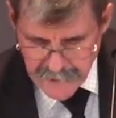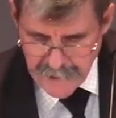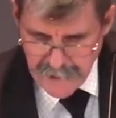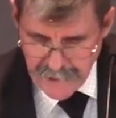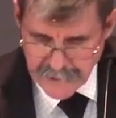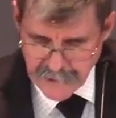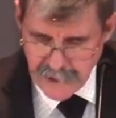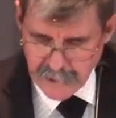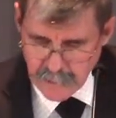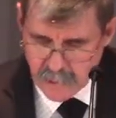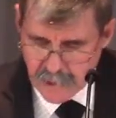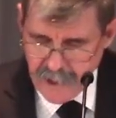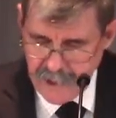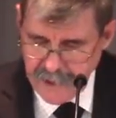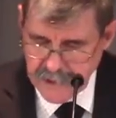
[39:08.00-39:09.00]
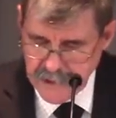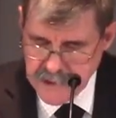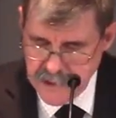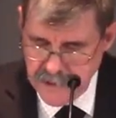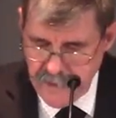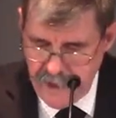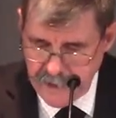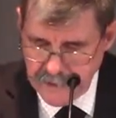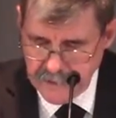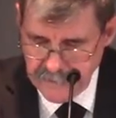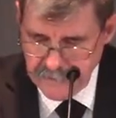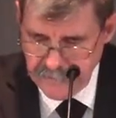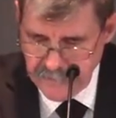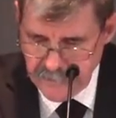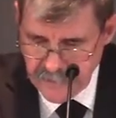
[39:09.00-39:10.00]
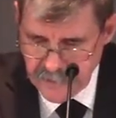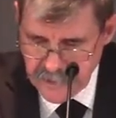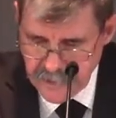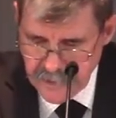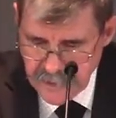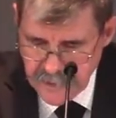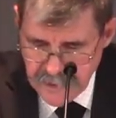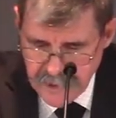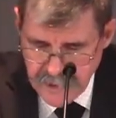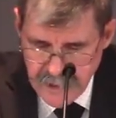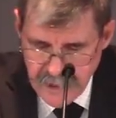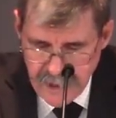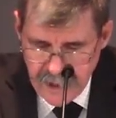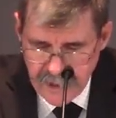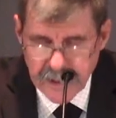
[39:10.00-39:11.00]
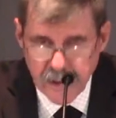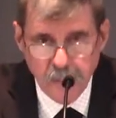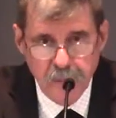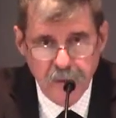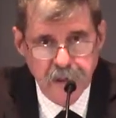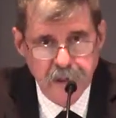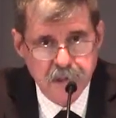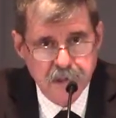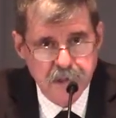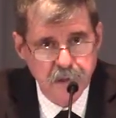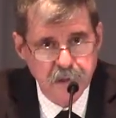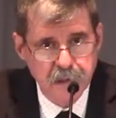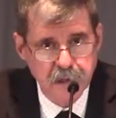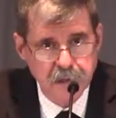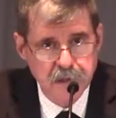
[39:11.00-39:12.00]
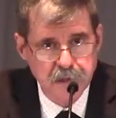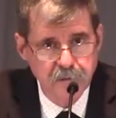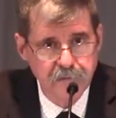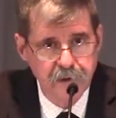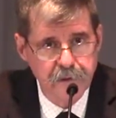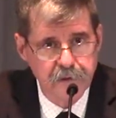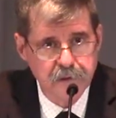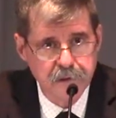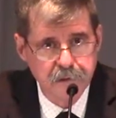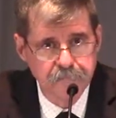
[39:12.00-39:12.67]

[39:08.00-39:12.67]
And God will guide us in that. And He'll bring us to attention of others.